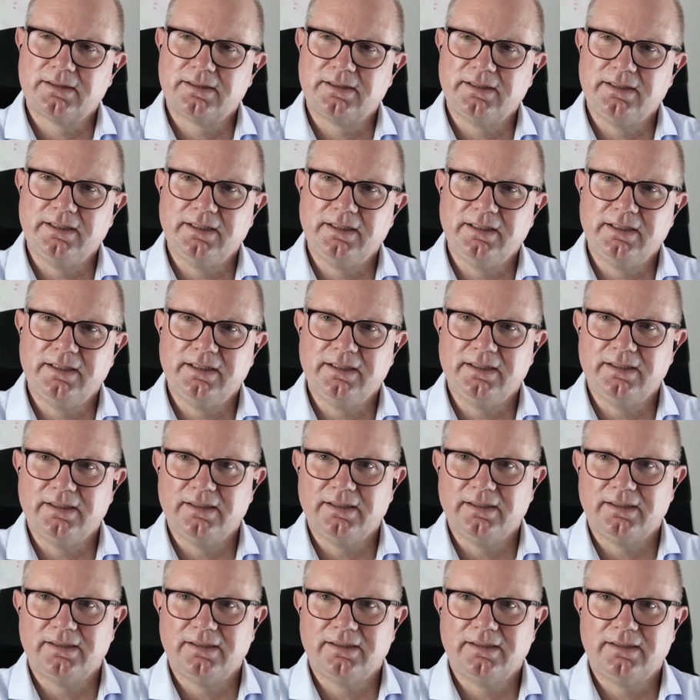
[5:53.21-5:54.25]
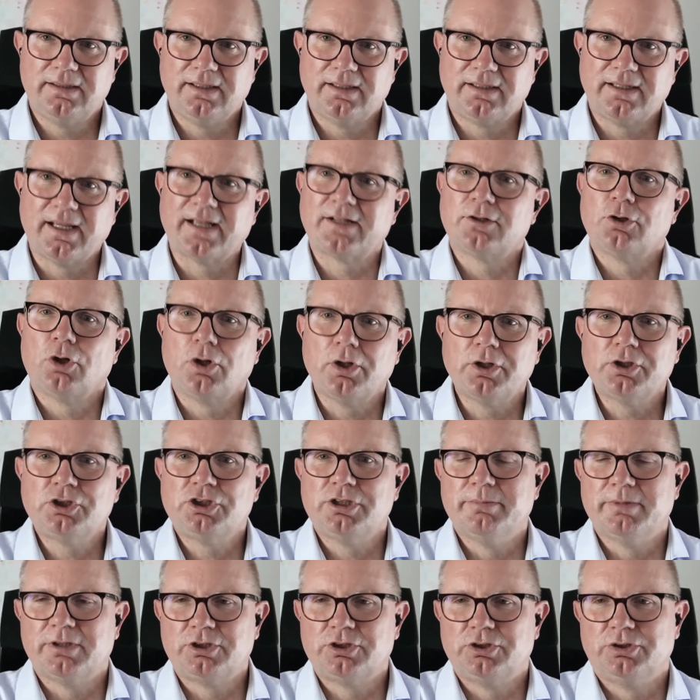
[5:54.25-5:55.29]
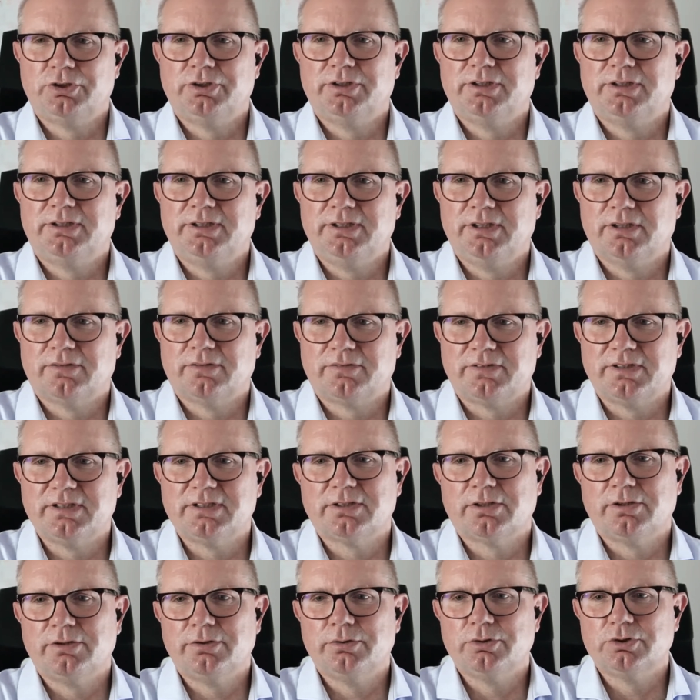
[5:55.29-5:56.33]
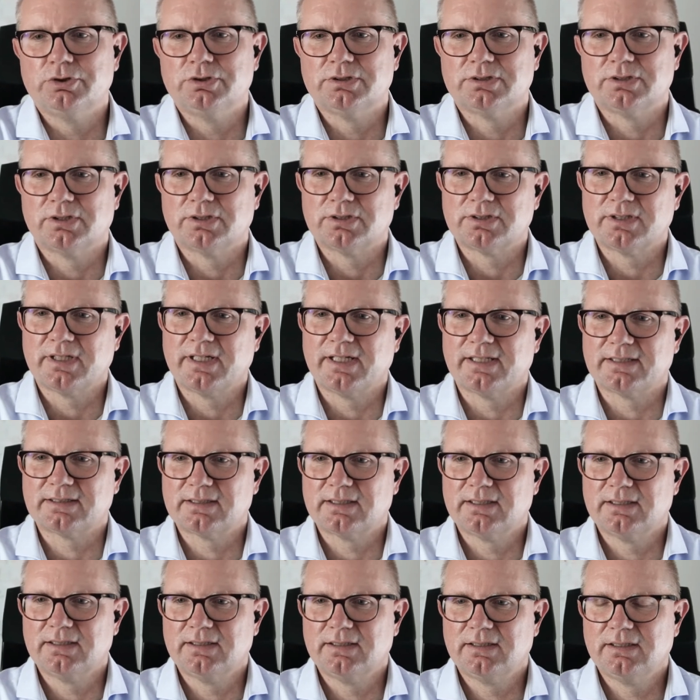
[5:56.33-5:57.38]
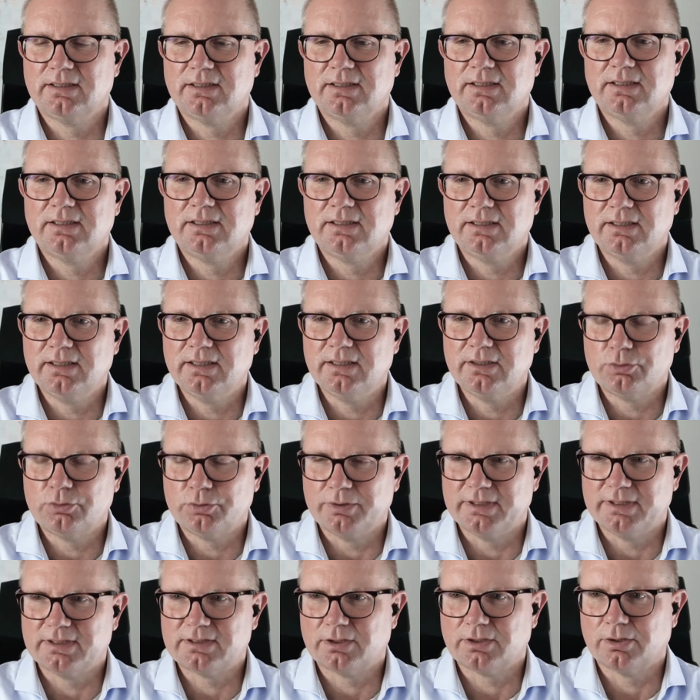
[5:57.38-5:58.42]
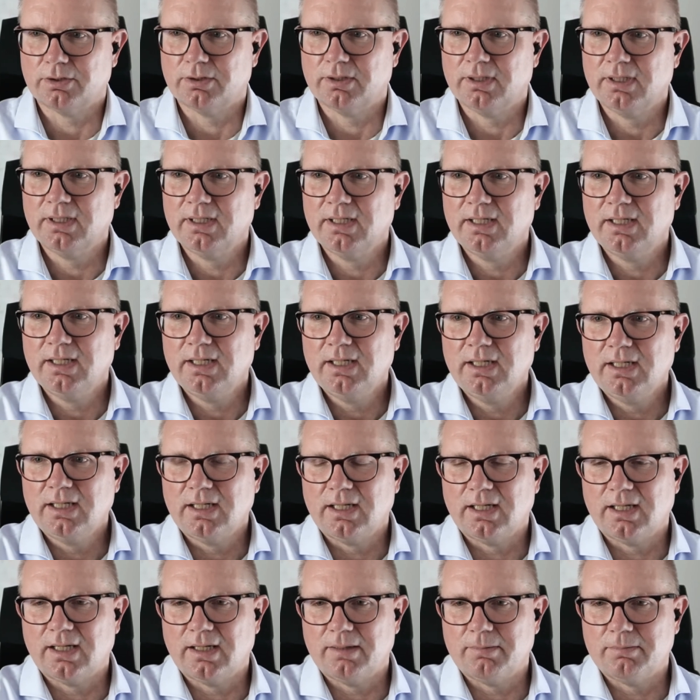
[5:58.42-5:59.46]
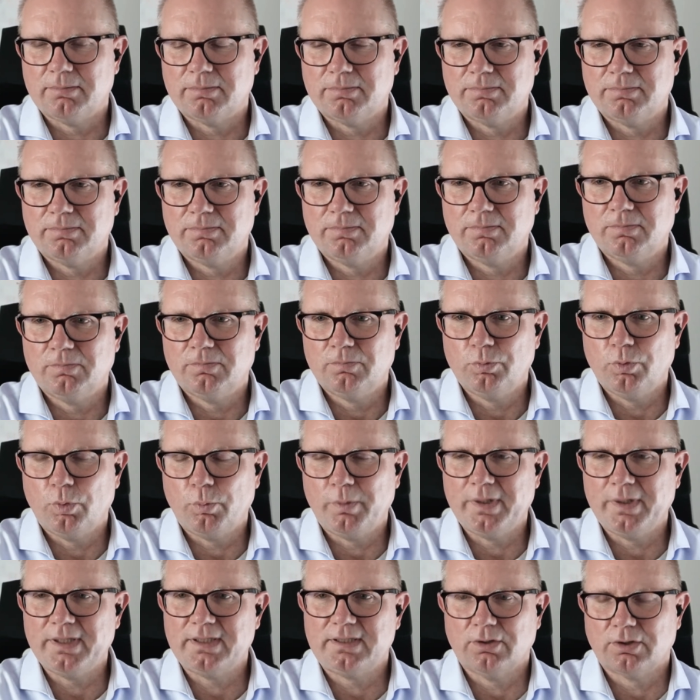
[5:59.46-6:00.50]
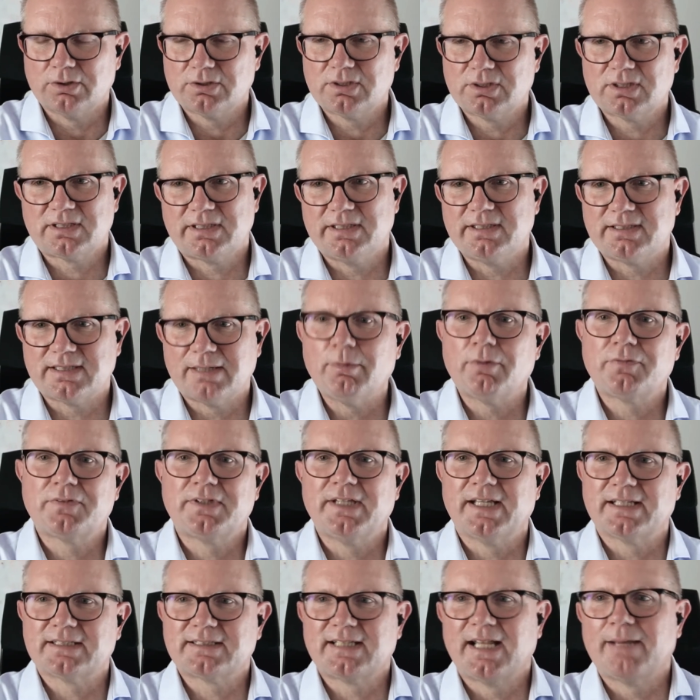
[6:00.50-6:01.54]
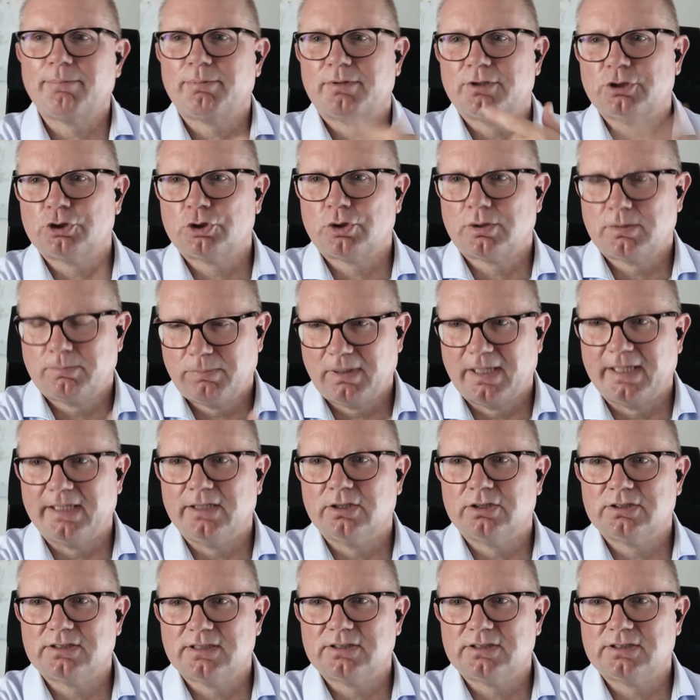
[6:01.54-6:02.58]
the technology maturity of these solutions also has increased. So we also see some of the established players in